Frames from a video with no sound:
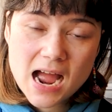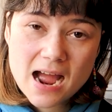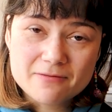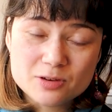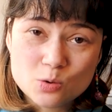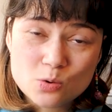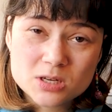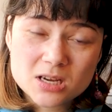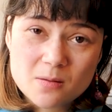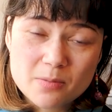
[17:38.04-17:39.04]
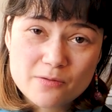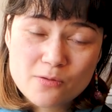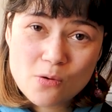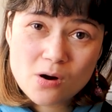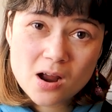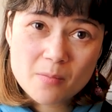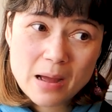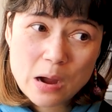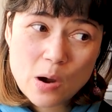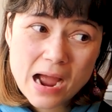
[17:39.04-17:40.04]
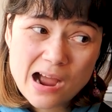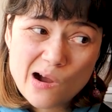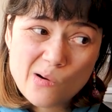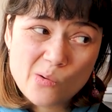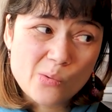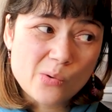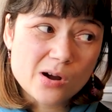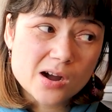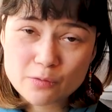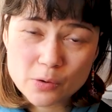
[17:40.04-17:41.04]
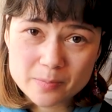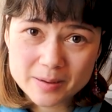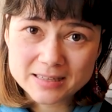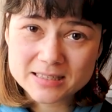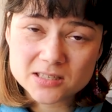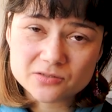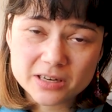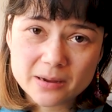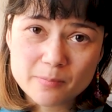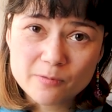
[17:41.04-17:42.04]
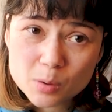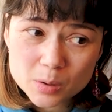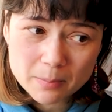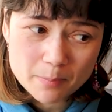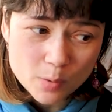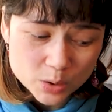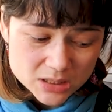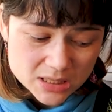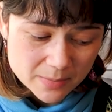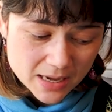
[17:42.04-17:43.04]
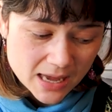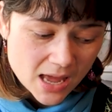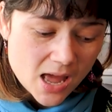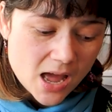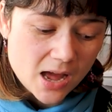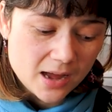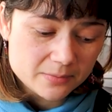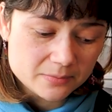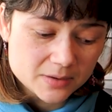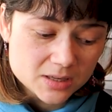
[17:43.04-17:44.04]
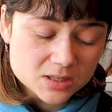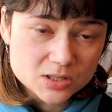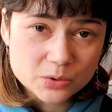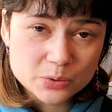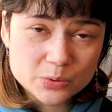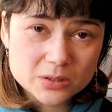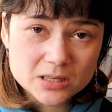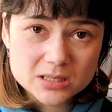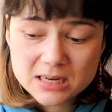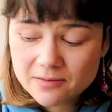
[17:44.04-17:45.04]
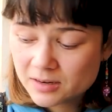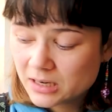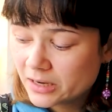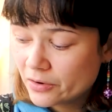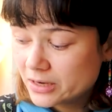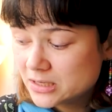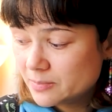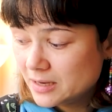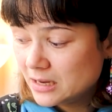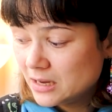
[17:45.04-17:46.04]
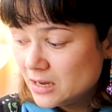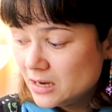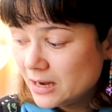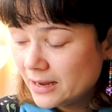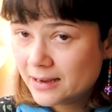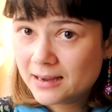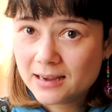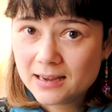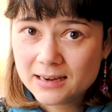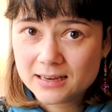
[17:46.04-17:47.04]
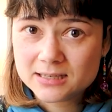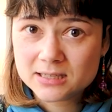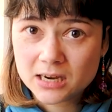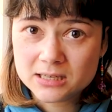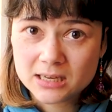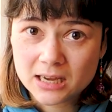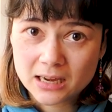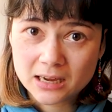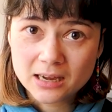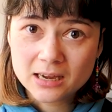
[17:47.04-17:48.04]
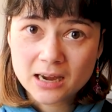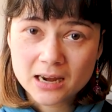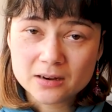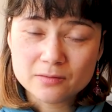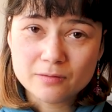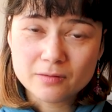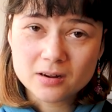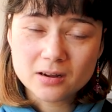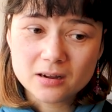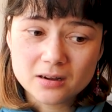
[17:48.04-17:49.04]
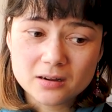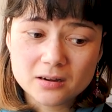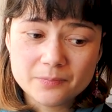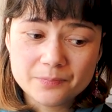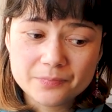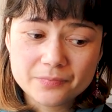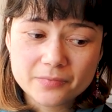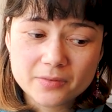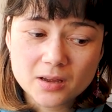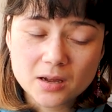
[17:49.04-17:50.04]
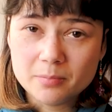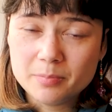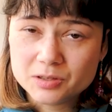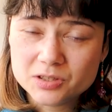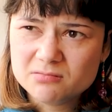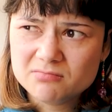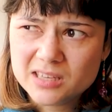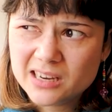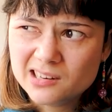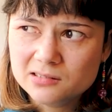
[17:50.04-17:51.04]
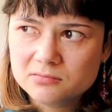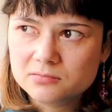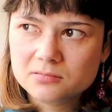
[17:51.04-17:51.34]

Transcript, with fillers: have talked before about how affordability is really important to me. Um, so there's definitely going to be like an exciting kind of uh, uh, budget tier.